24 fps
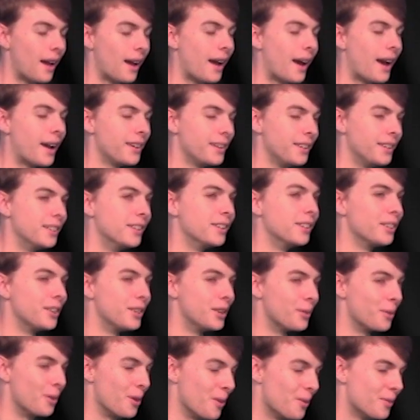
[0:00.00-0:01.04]
I needed a
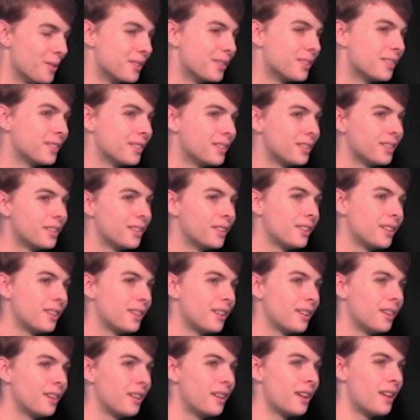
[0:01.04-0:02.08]
hero.
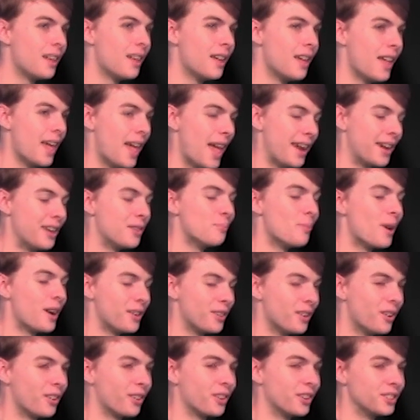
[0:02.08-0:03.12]
And in my
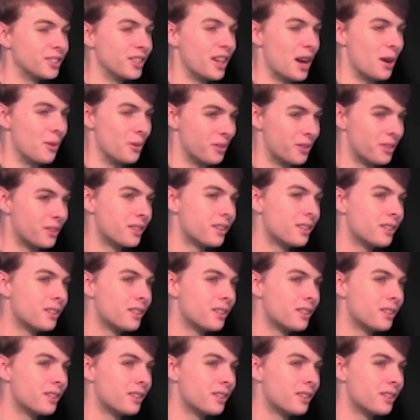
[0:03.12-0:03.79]
darkest hour,